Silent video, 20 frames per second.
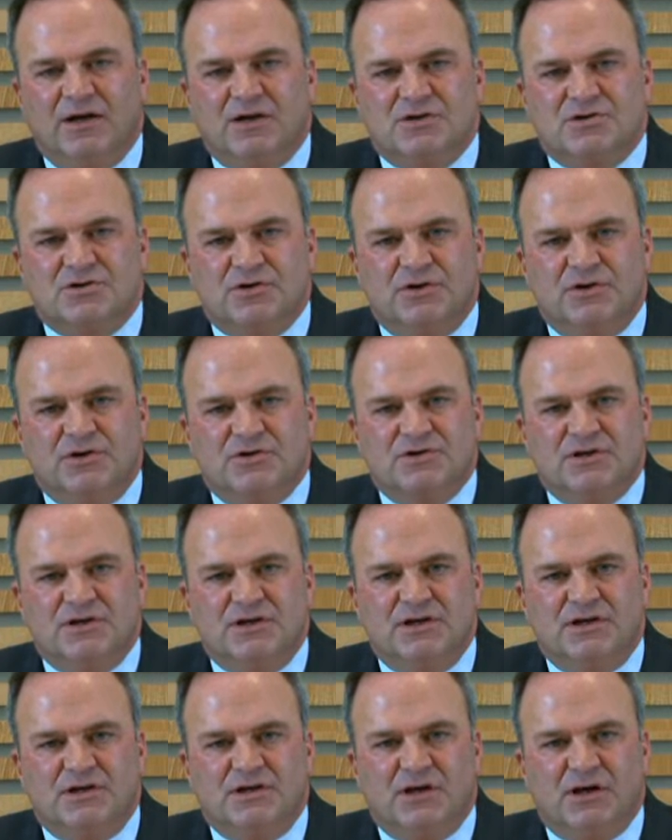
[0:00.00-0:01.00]
So you
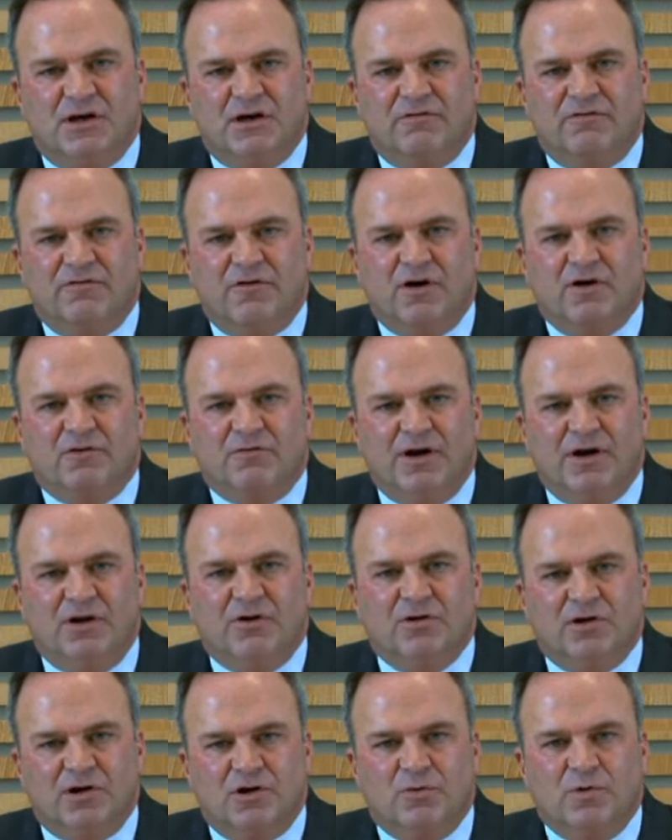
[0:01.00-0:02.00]
see far
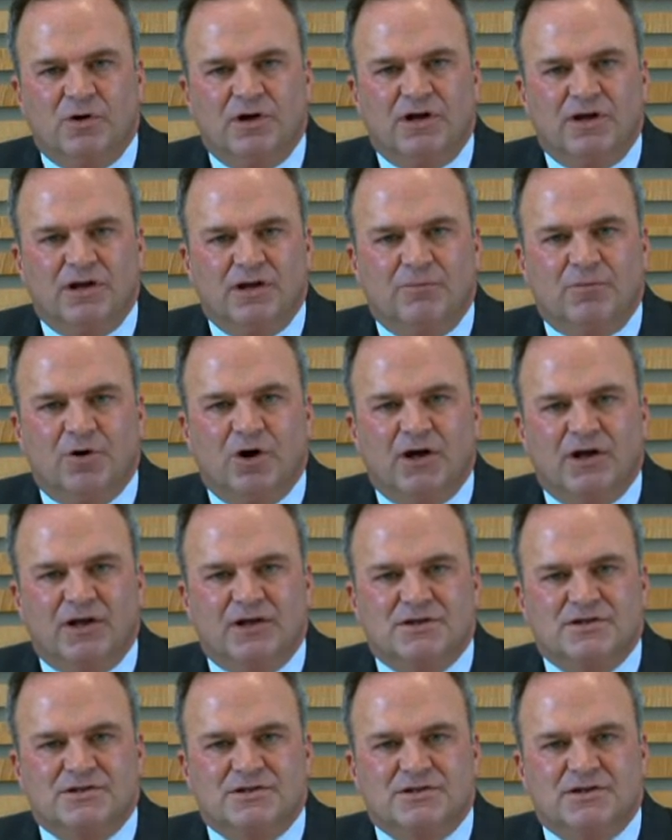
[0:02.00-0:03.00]
greater liquidity in the
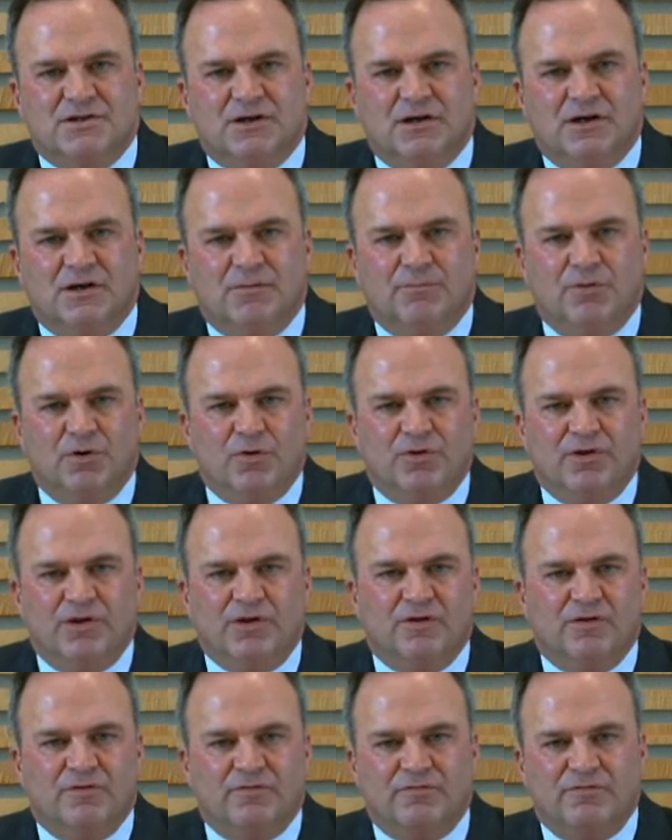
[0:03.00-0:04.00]
markets, both
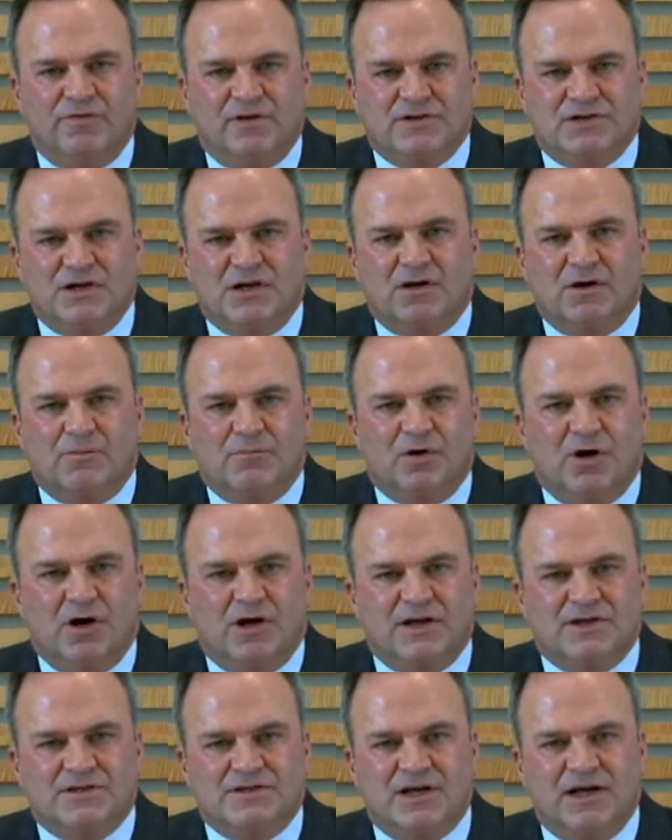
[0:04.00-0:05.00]
in the fixed income
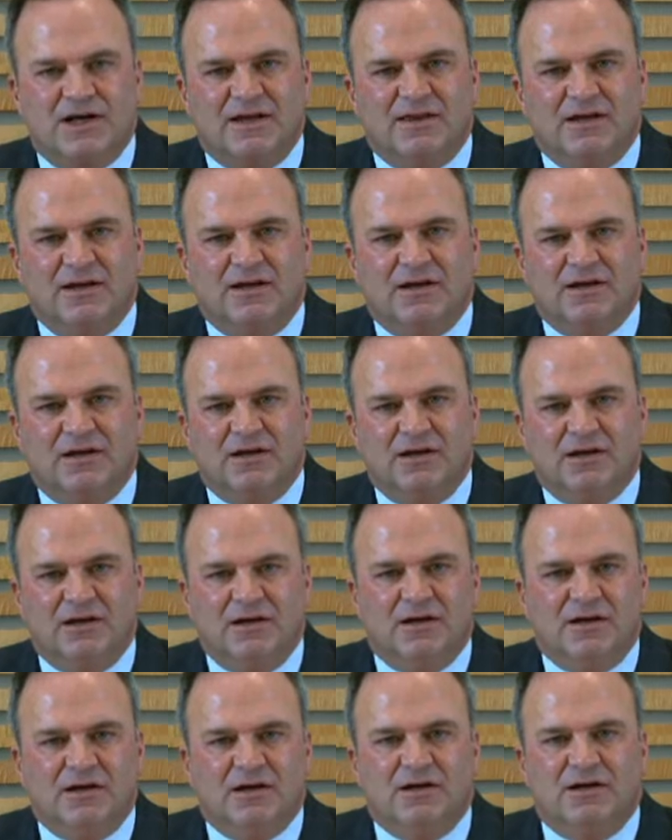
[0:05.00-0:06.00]
markets and I think in
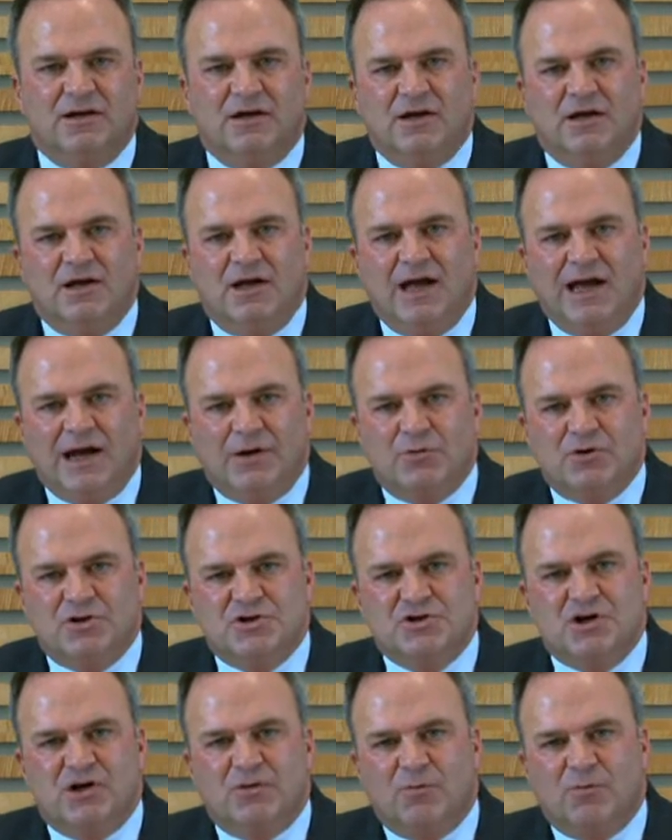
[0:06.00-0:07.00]
the equity share